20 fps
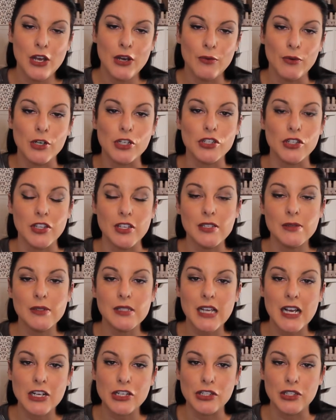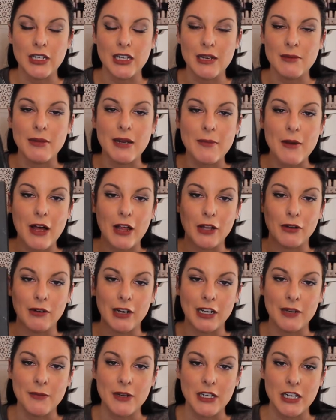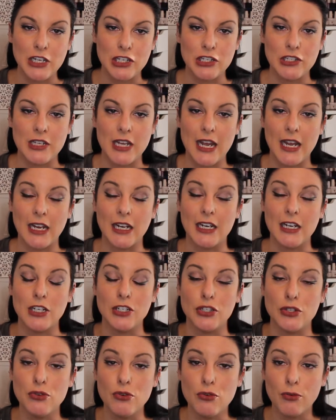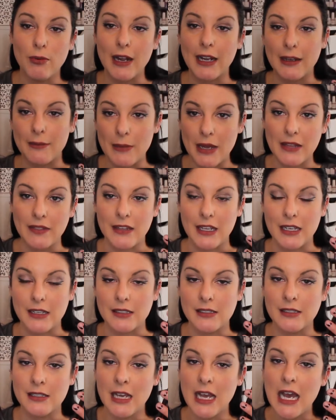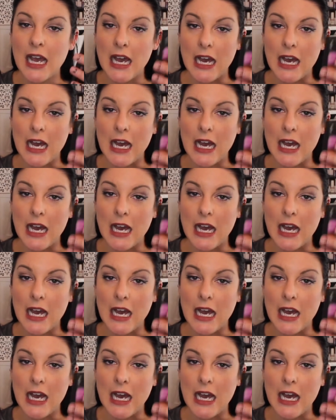which this was actually in my palette recommendation tag, and I do recommend this.